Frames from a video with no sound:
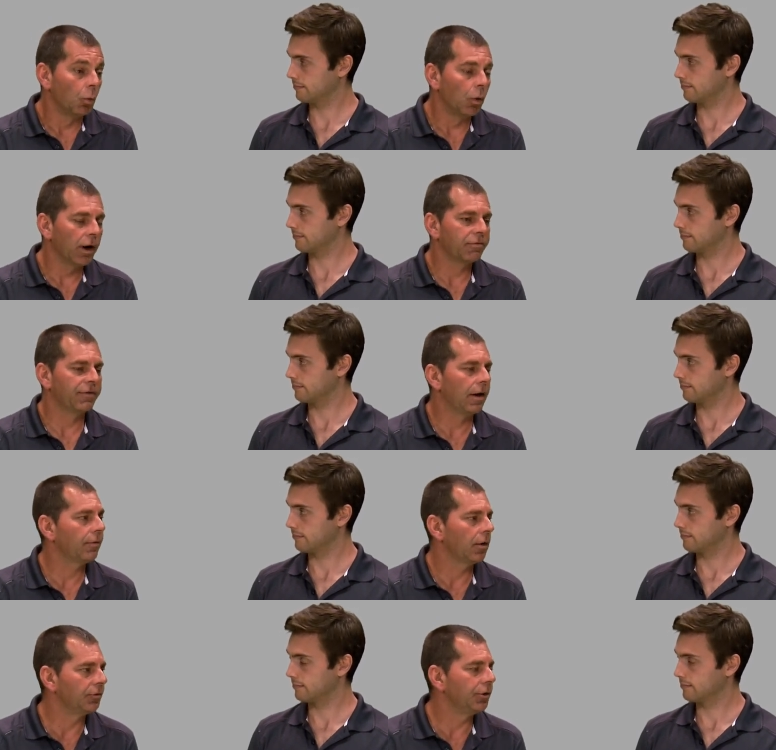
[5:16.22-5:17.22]
Speaker 1: what I
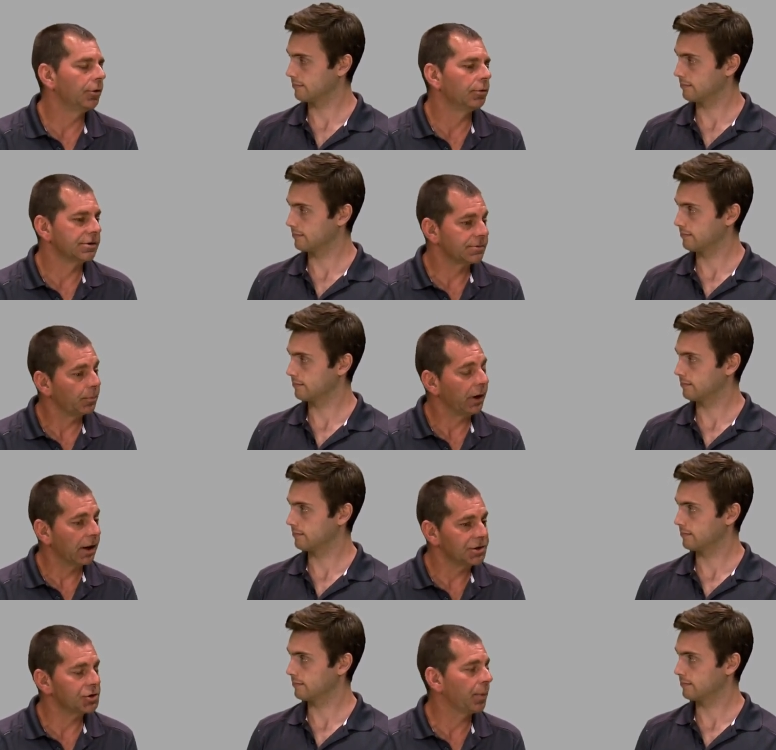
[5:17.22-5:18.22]
found they'll do is
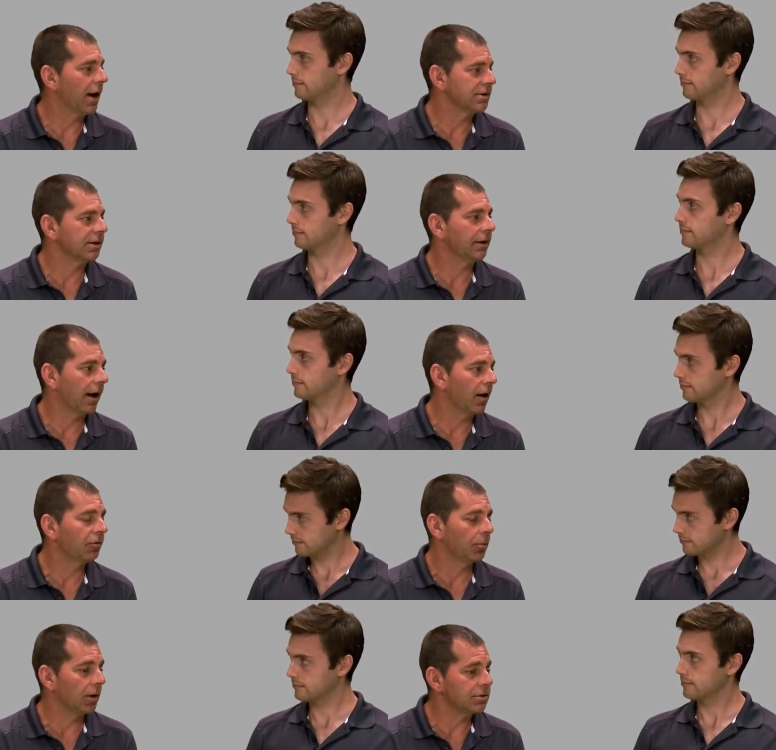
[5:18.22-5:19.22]
because you're passing the
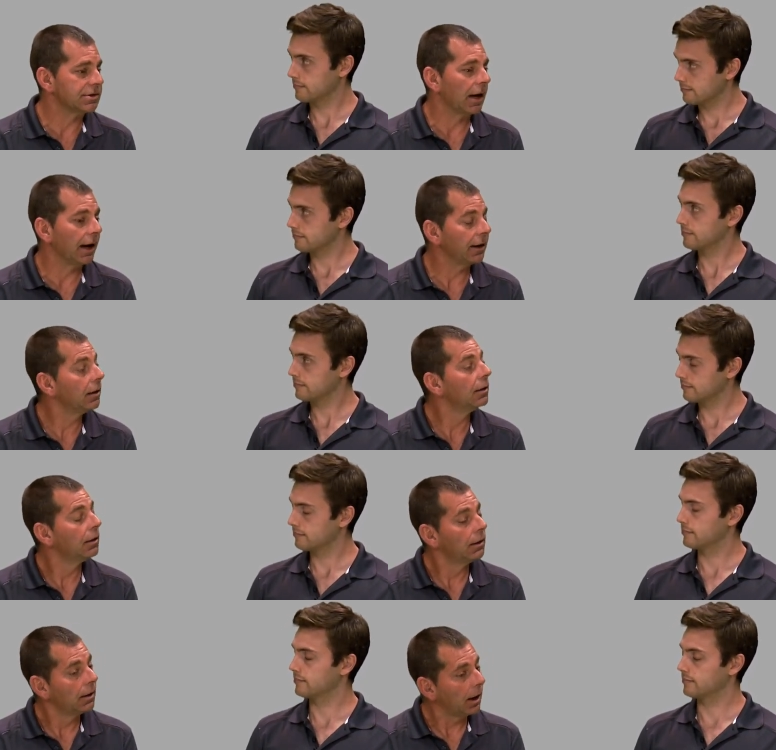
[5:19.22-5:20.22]
air from outside,
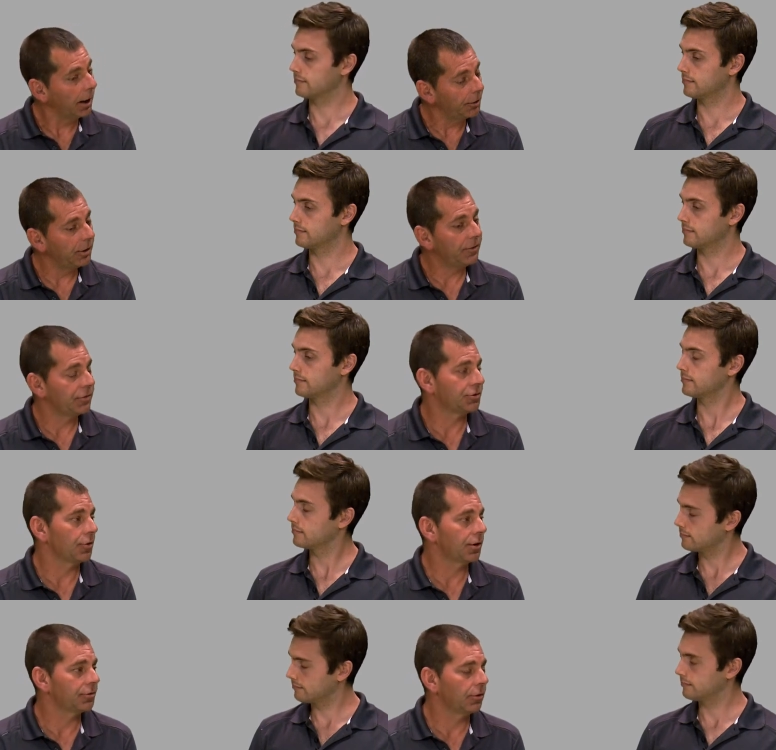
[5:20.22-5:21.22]
underneath the
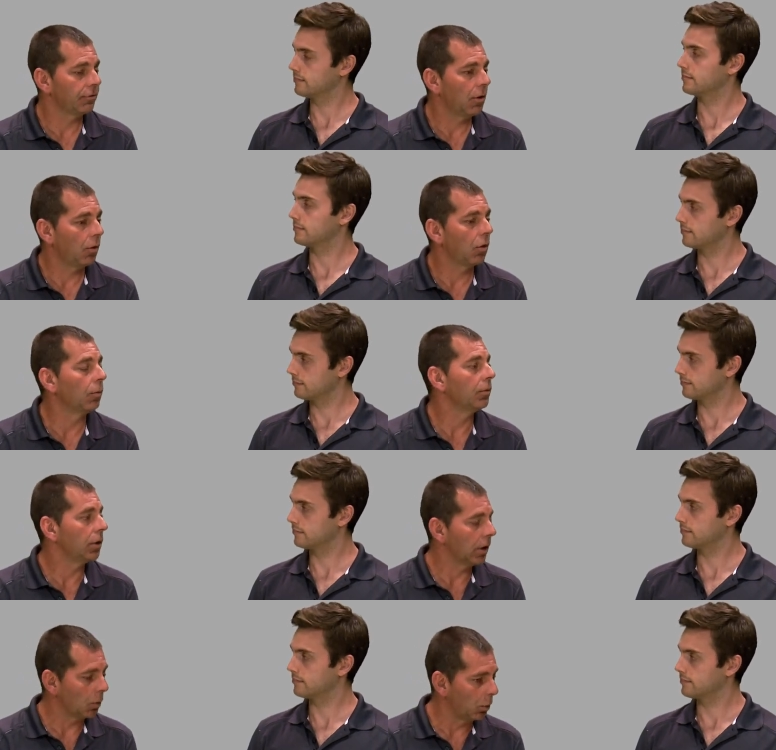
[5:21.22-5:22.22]
structure of the
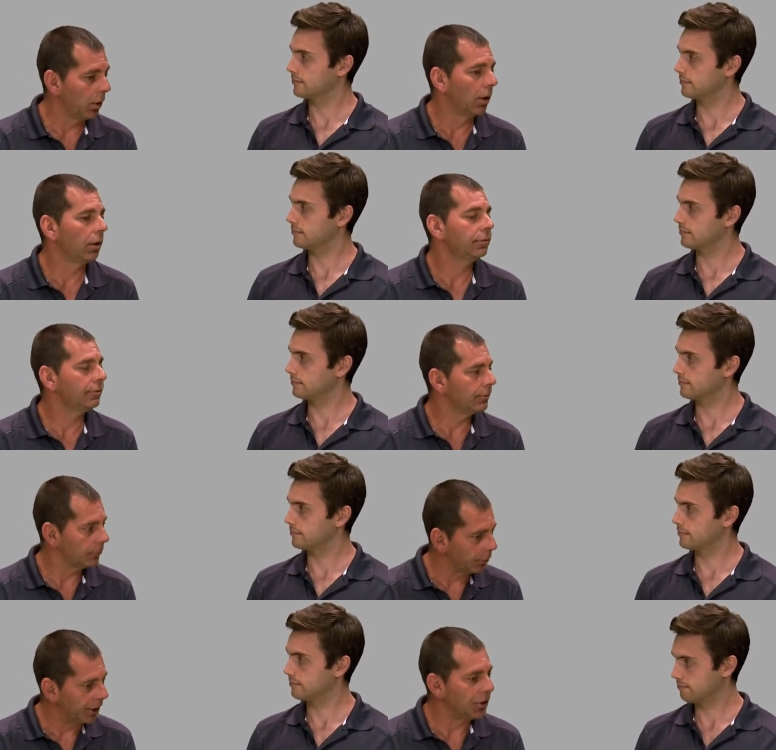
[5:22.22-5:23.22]
home, it will
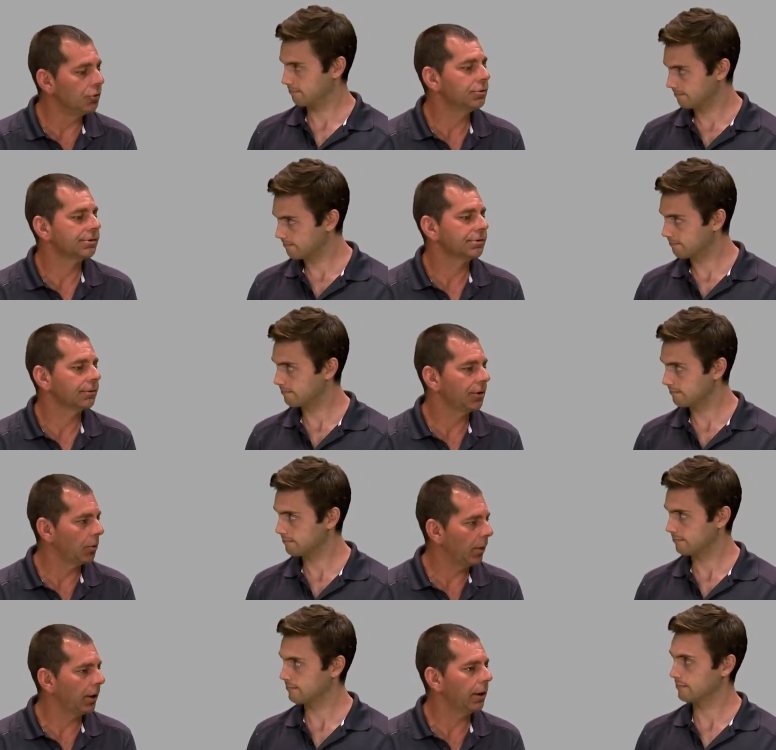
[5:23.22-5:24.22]
reduce
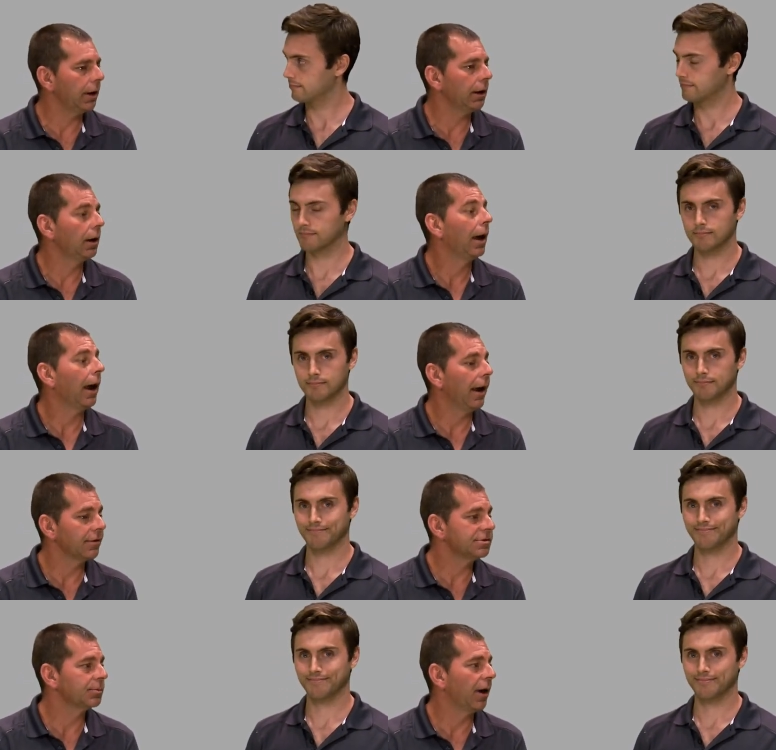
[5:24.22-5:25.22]
humidity
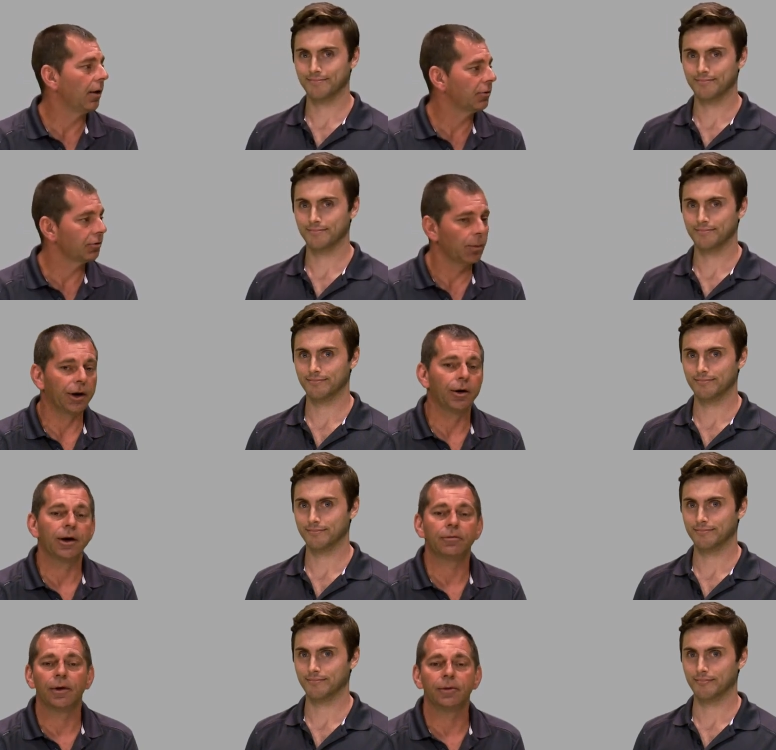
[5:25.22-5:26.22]
and smells from
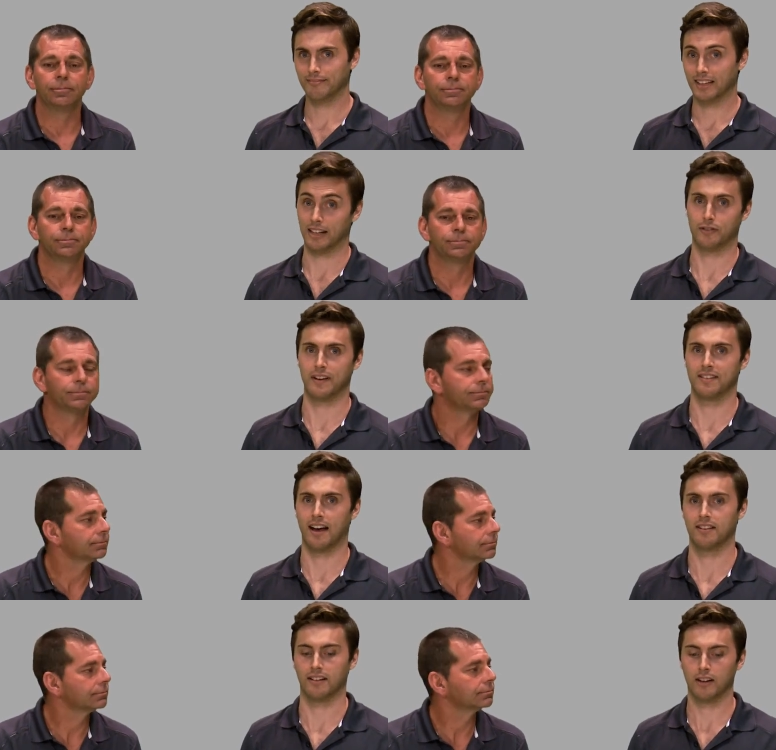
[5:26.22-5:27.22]
underneath there. That's
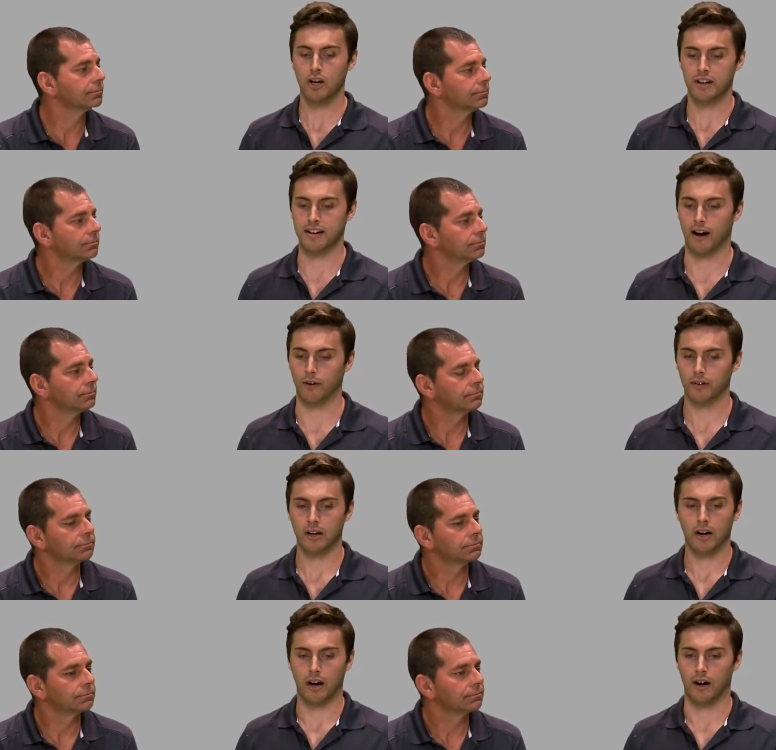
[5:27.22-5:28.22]
fantastic. Now,
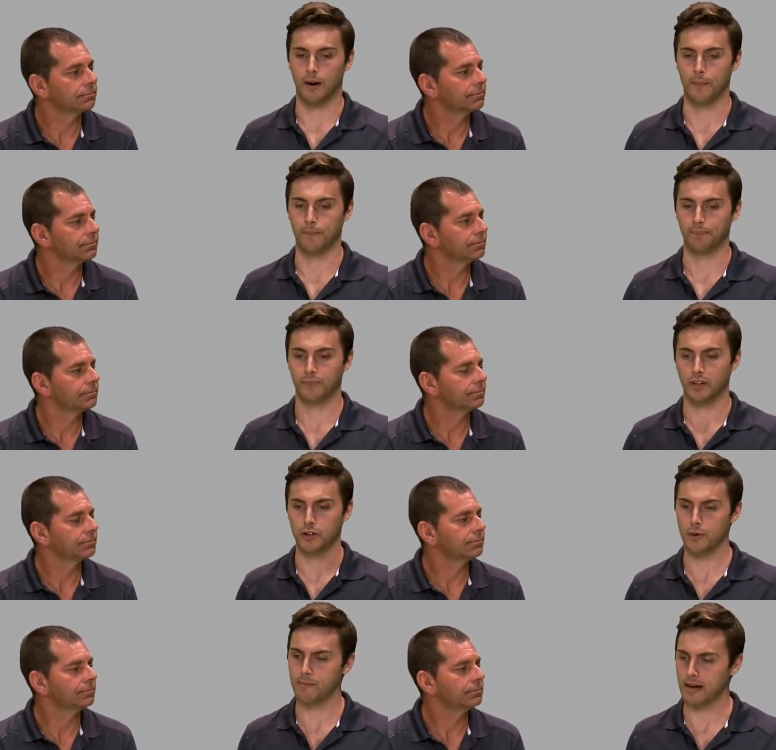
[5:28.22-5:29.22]
um,
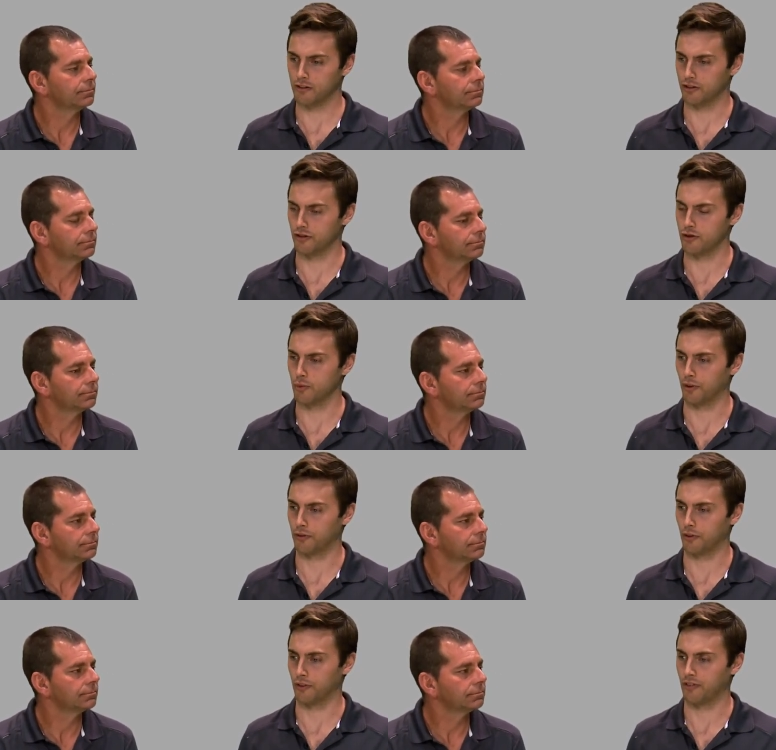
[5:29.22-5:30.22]
you had mentioned you
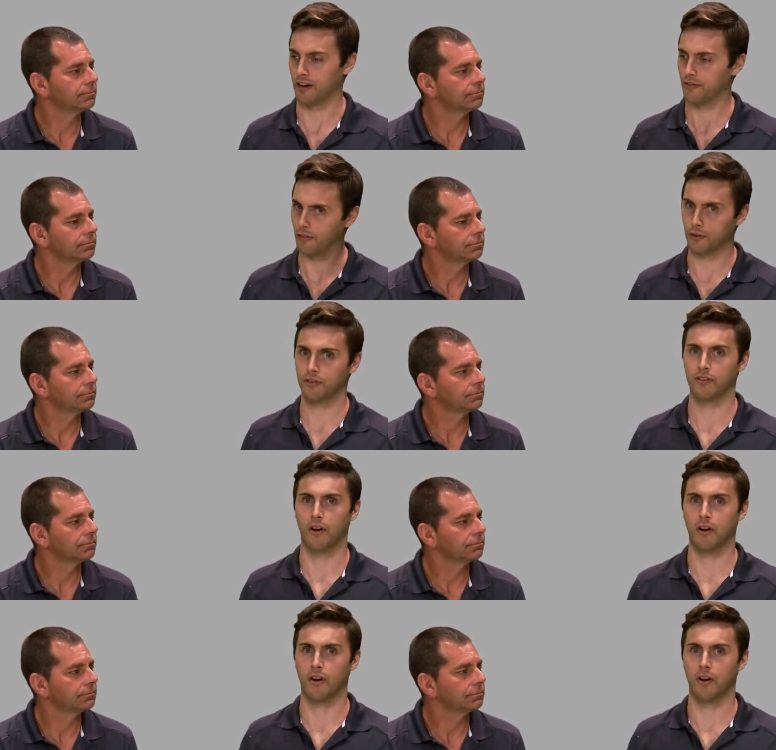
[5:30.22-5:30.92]
were
Speaker 2: certified first